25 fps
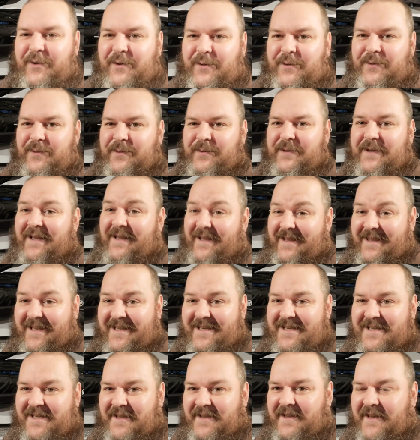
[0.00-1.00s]
you know, little
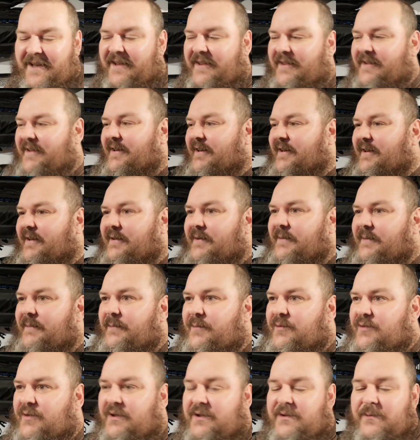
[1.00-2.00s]
things like that there.
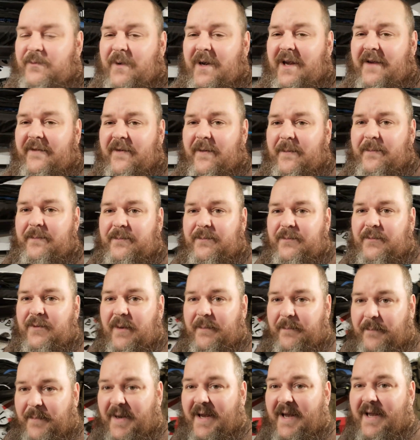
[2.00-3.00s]
So this is why if I'm
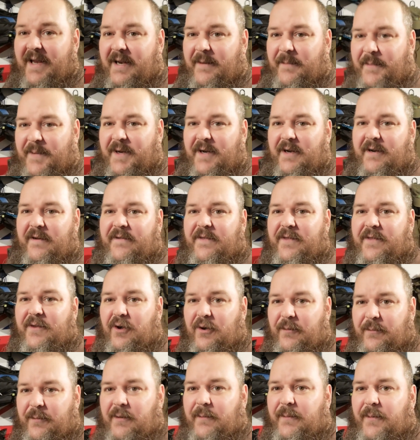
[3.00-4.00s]
buying a pair of
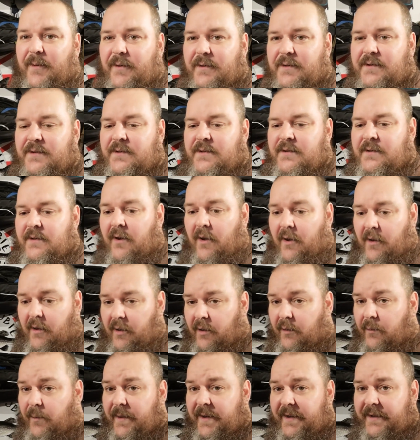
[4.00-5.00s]
thermal boots
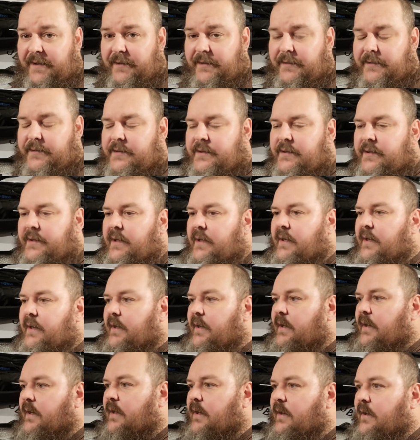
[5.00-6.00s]
or waders,
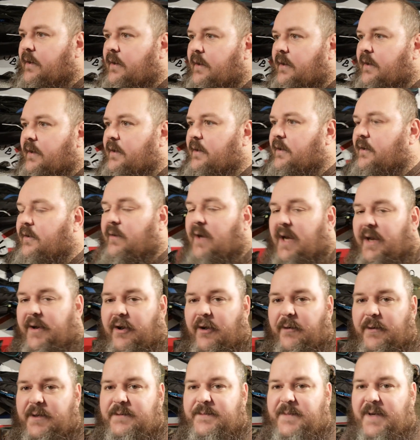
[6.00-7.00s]
you know,
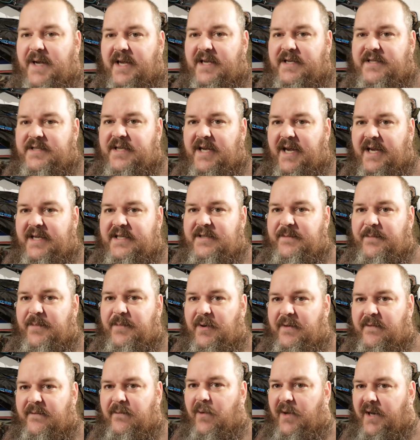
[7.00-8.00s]
I'd always buy a size
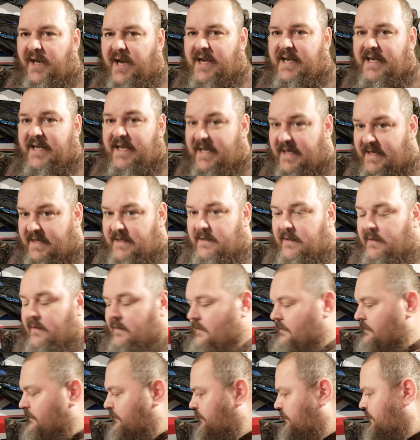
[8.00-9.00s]
above what I need
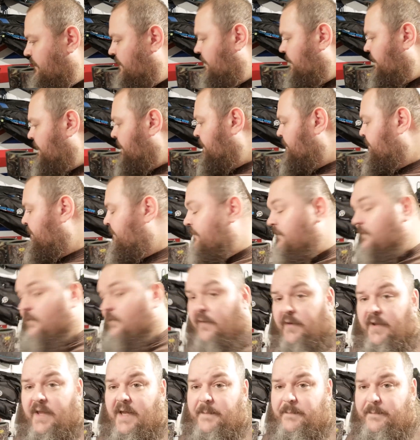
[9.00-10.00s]

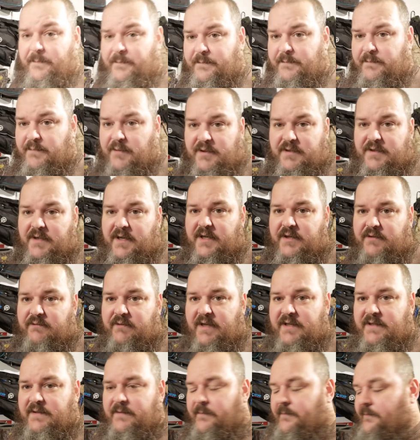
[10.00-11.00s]
for that precise
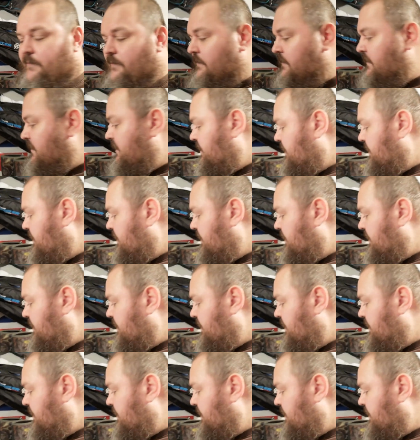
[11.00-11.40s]
reason.